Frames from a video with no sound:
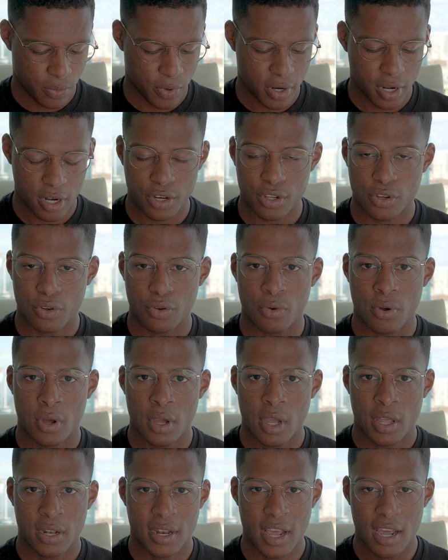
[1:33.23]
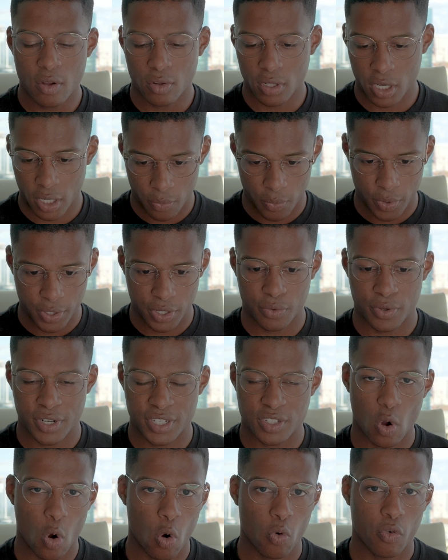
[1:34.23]
We're gonna do, not only are we doing
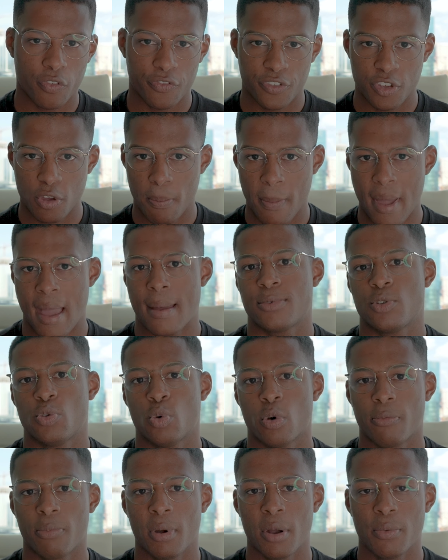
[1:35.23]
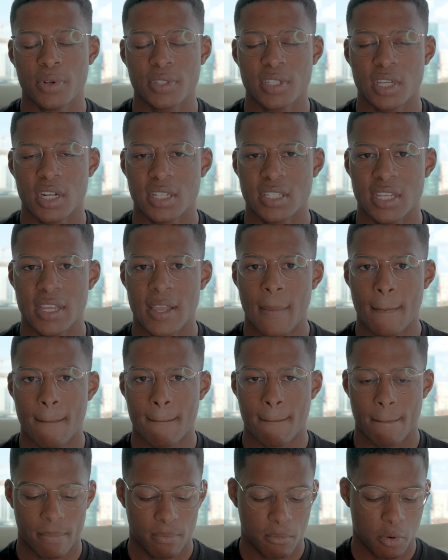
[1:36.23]
this overview map tour of Brentwood, Tennessee,
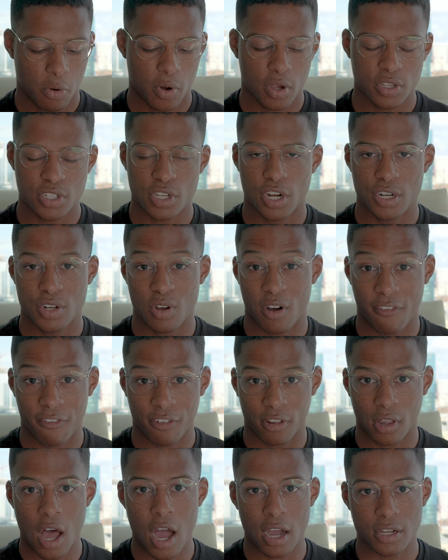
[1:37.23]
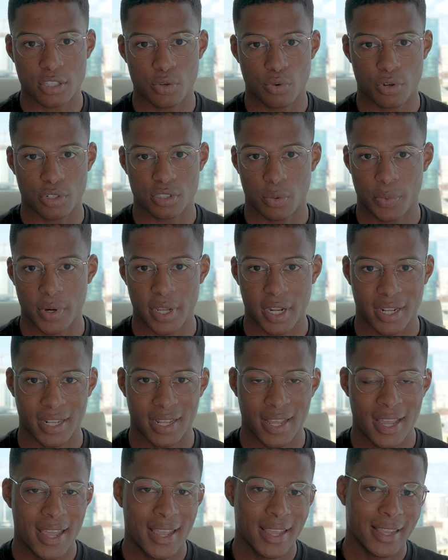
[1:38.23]
but we're also gonna do a vlog tour. So we're gonna
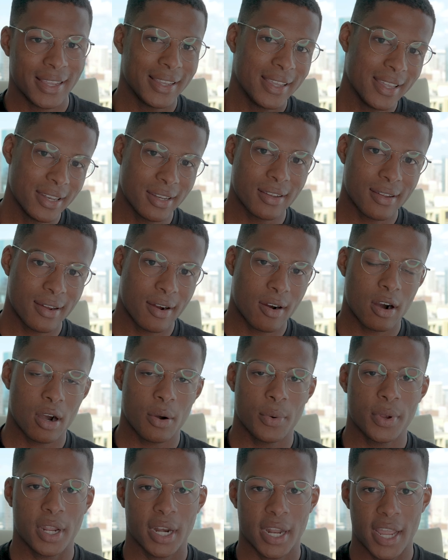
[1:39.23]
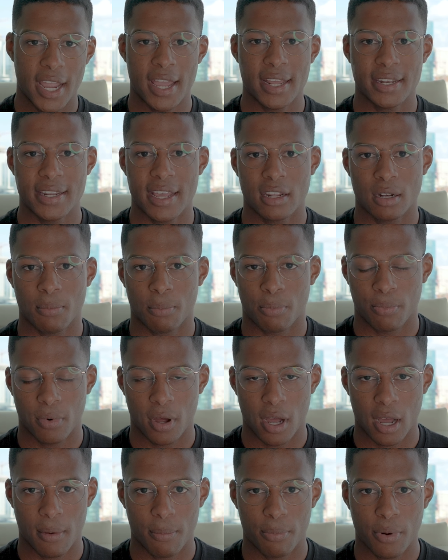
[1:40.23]
get in the car. We're gonna head down
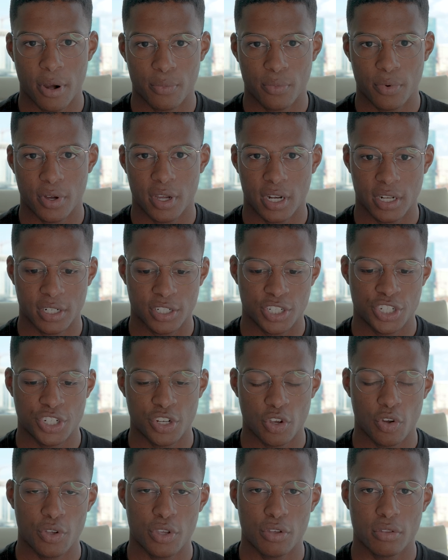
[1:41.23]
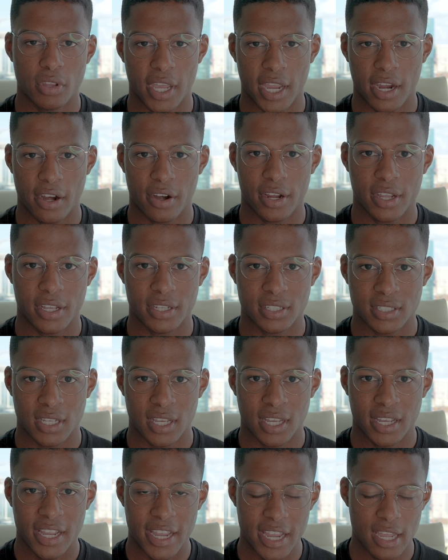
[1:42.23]
to uh, Brentwood and show you the areas
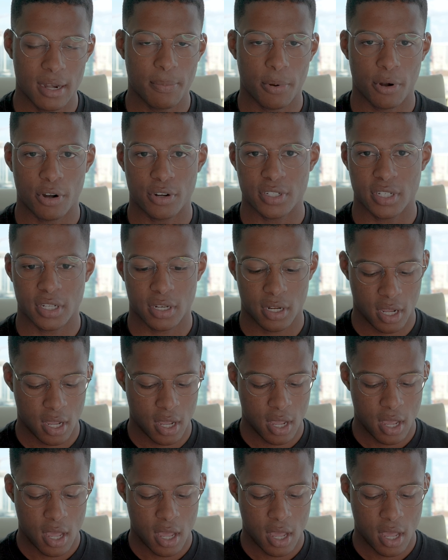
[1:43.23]
in person.